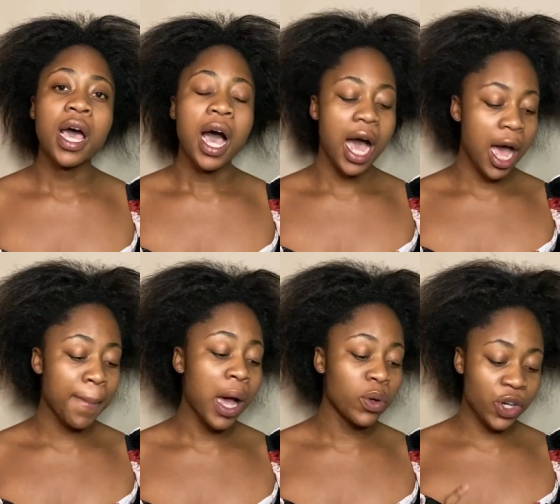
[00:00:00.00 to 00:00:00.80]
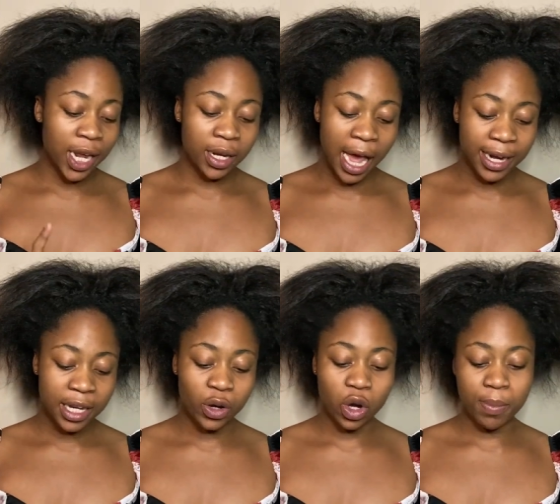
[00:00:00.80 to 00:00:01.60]
I would highly
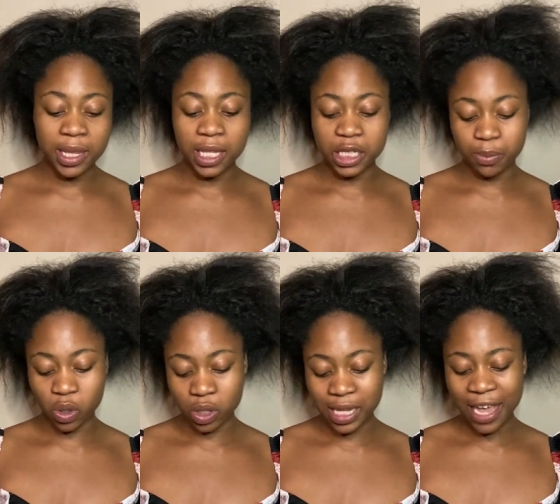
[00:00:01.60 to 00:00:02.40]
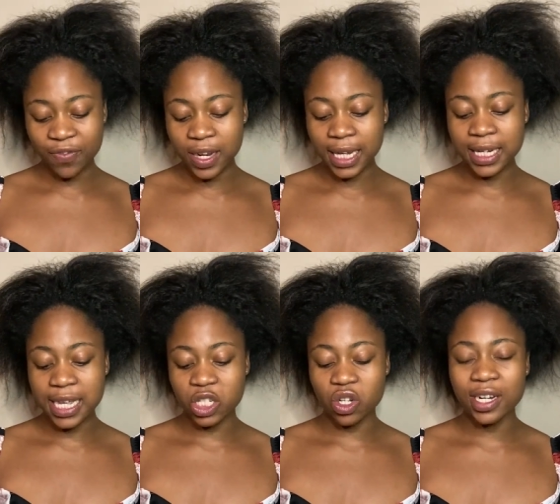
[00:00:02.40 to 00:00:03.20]
recommend this because I feel like it
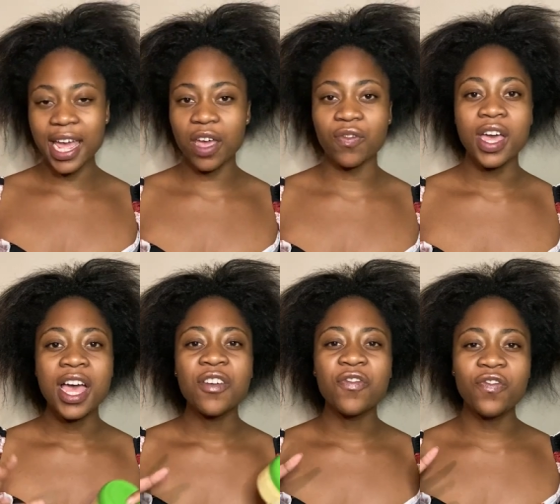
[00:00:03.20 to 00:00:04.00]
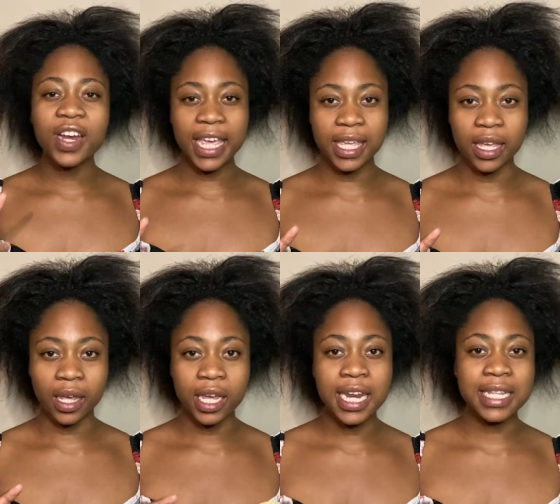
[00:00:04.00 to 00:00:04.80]
does not have flaking.
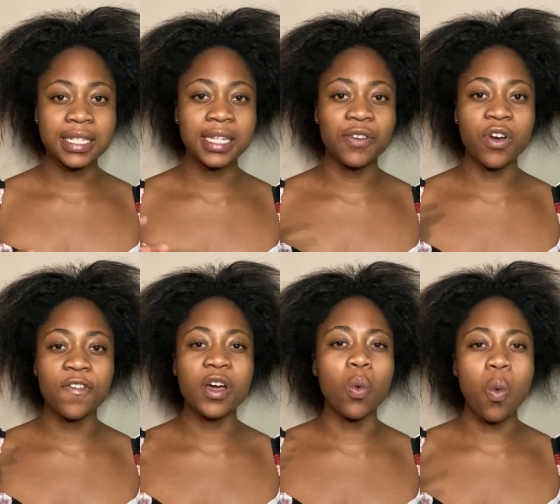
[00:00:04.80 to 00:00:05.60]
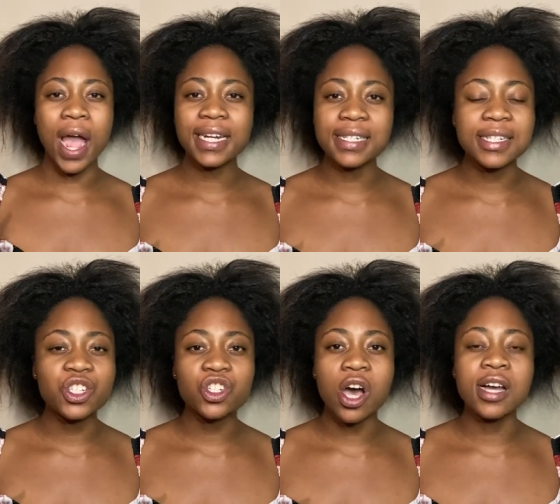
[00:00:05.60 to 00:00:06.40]
It doesn't give off a white
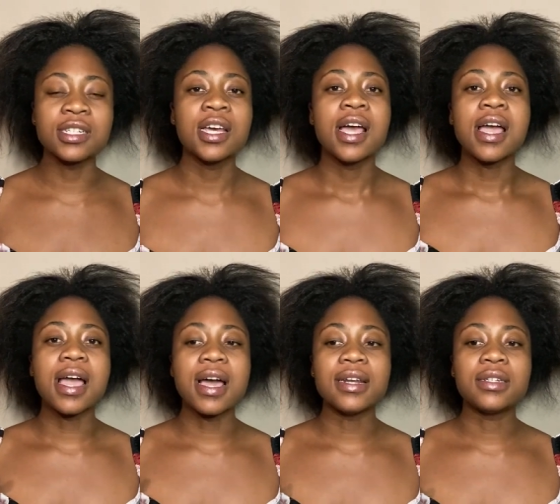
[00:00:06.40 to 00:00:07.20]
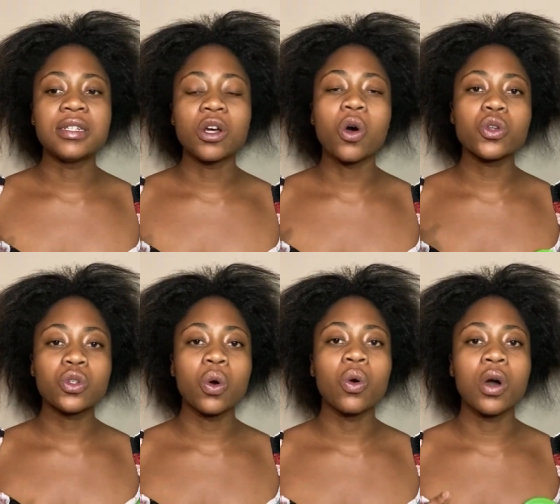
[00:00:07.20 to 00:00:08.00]
discharge. It
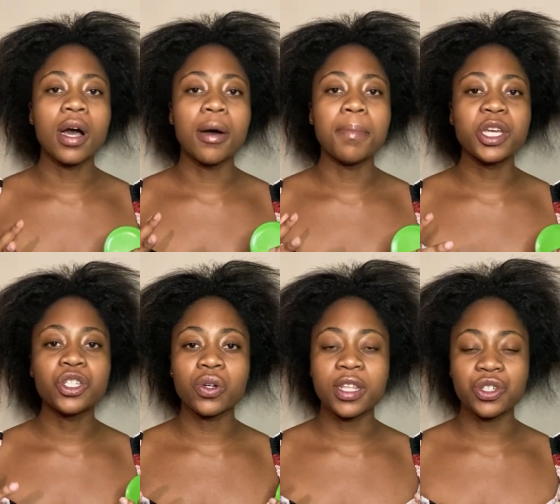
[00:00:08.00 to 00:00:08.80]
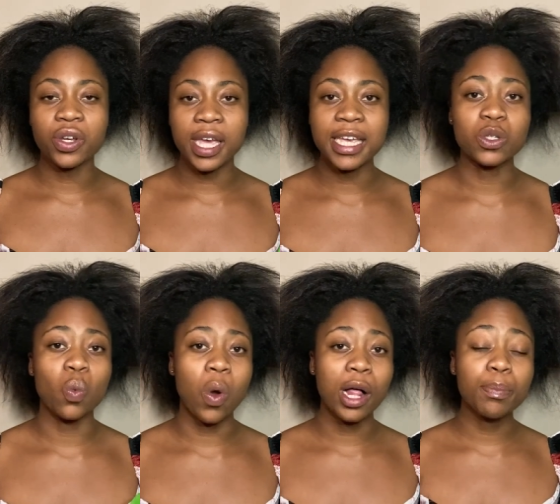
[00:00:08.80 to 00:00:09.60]
also makes sure that your hair is
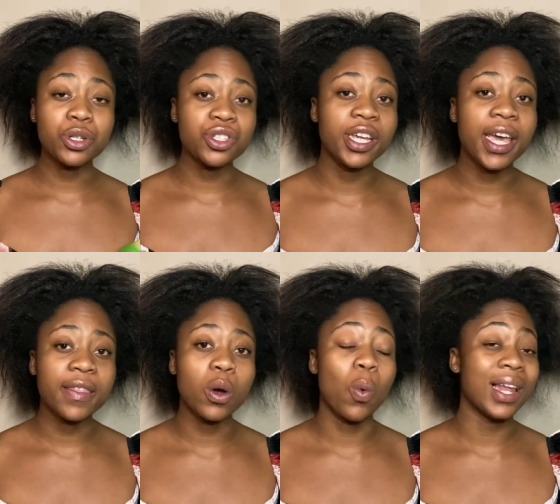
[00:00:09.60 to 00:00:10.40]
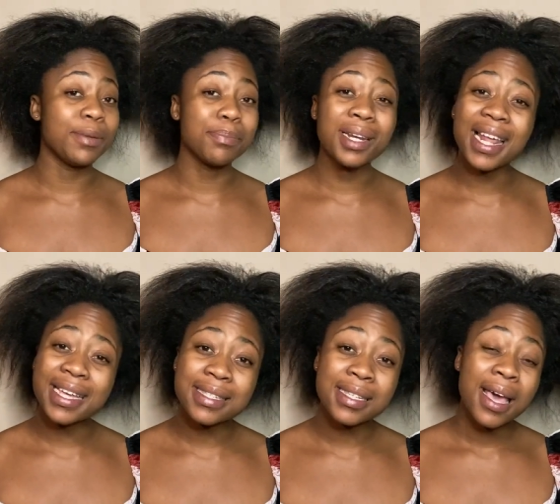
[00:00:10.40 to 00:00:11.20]
well put together, well in
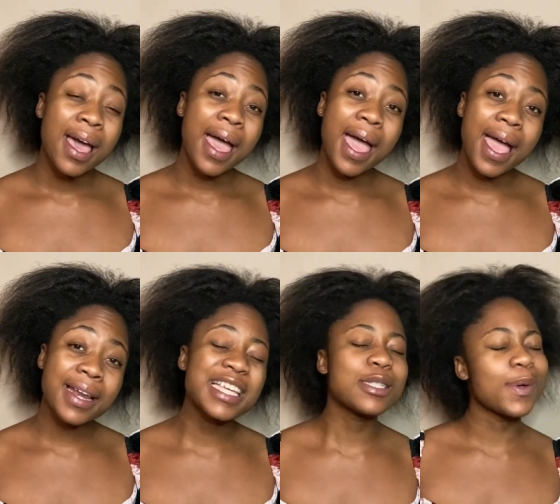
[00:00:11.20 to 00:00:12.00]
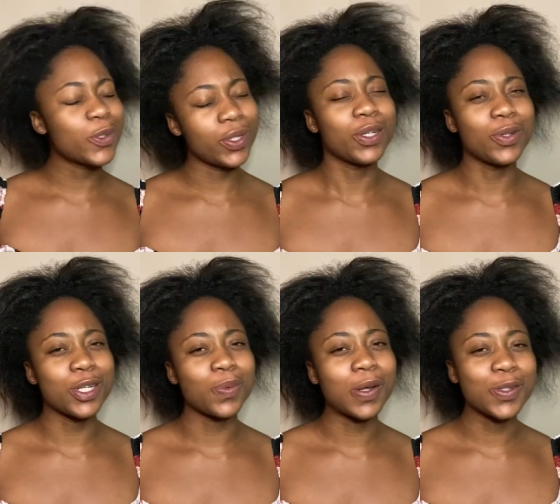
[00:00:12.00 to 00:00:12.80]
place, and it smells really good as
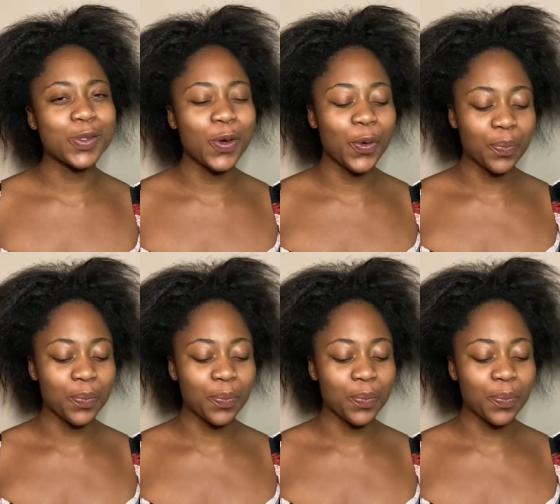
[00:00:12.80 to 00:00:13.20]
well. So